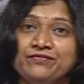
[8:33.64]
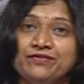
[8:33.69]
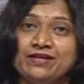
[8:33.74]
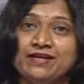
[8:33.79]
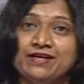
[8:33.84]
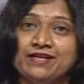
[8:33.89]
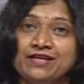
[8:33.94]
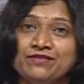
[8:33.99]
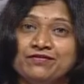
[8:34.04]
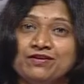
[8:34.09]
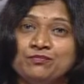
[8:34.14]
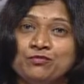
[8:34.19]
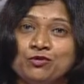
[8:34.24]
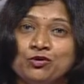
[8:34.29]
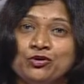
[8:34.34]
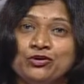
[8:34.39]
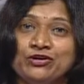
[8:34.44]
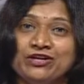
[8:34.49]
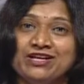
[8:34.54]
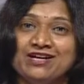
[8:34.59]
we are even
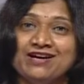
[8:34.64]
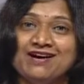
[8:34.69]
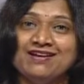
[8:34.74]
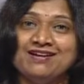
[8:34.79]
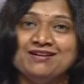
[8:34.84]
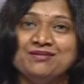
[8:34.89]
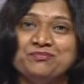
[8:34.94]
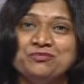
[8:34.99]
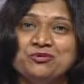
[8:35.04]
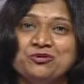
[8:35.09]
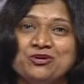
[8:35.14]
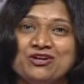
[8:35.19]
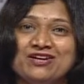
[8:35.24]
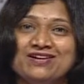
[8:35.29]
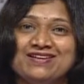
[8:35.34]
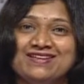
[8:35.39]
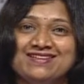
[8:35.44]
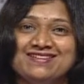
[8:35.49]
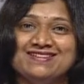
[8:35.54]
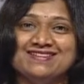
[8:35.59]
polluting our polar
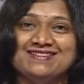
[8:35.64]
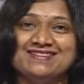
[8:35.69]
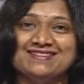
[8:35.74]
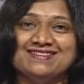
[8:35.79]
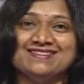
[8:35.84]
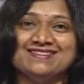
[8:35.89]
region.